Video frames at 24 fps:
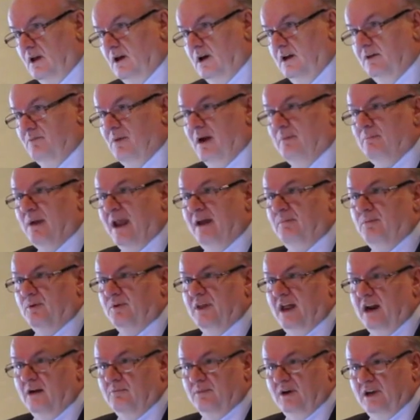on my paper
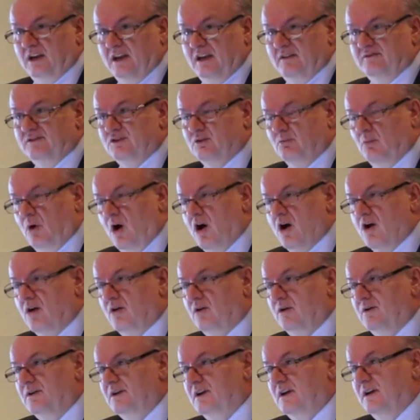that I'm going to give
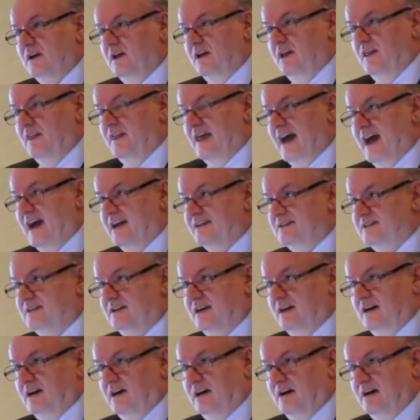tomorrow, that